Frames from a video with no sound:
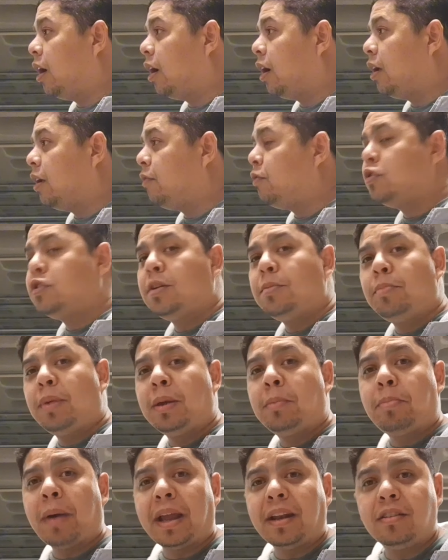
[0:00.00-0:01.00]
if you see
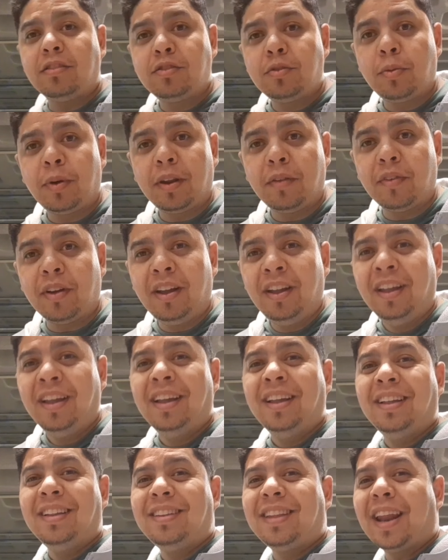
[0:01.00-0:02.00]
big puddles or whatever,
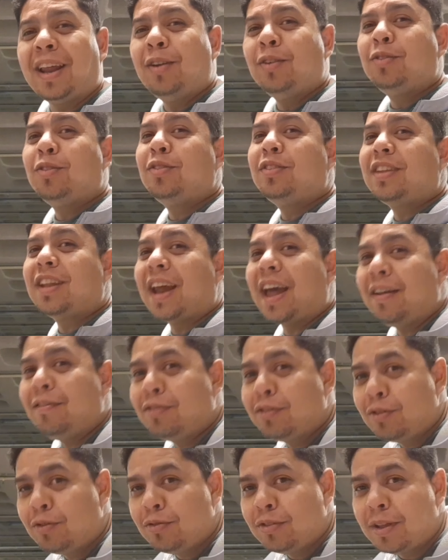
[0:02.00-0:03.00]
try not to drive
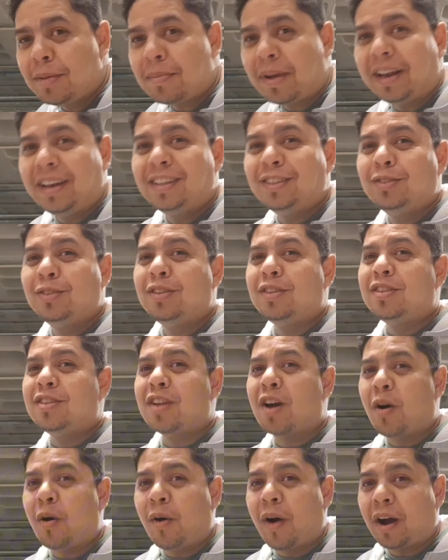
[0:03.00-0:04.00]
through them unless you
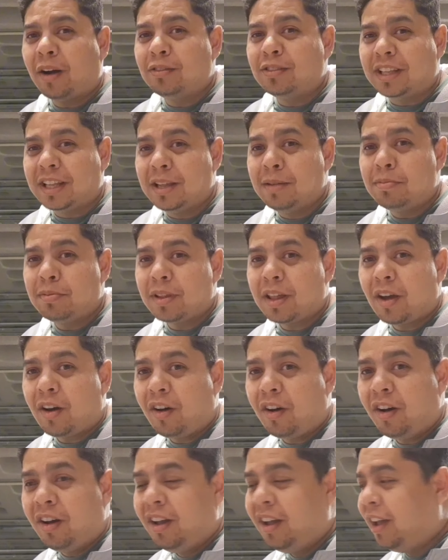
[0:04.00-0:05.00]
know how deep they
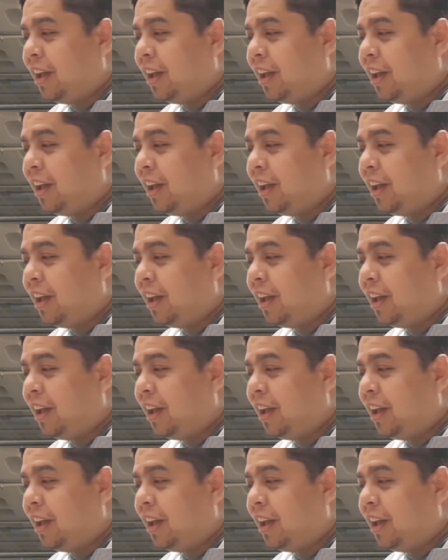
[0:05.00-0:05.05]
are.